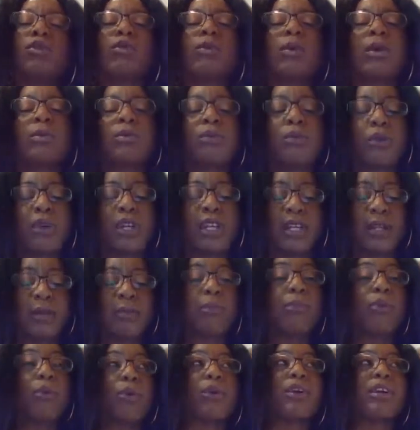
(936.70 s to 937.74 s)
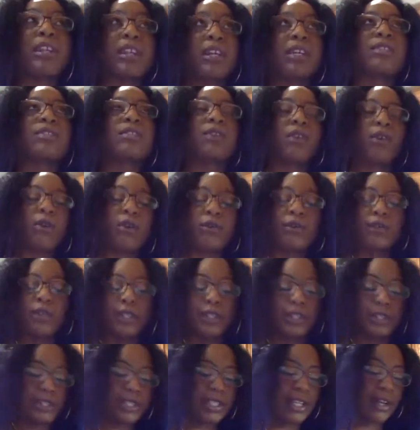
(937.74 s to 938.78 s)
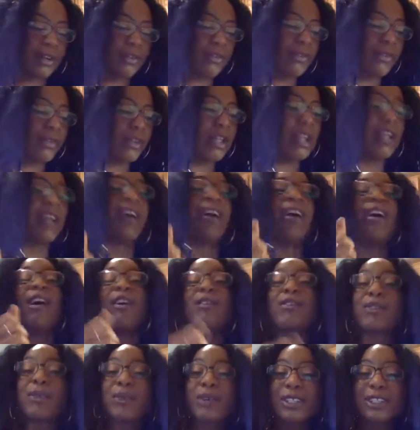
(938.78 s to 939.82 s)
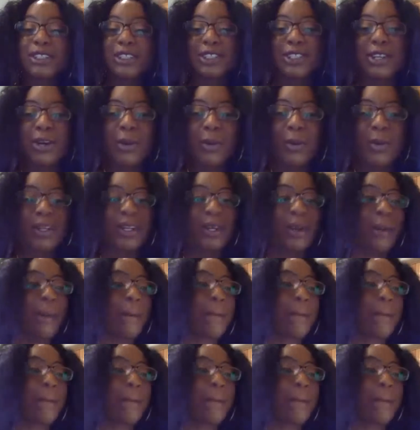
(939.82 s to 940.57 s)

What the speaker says: while pouring it over yourself. Of course, you don't want to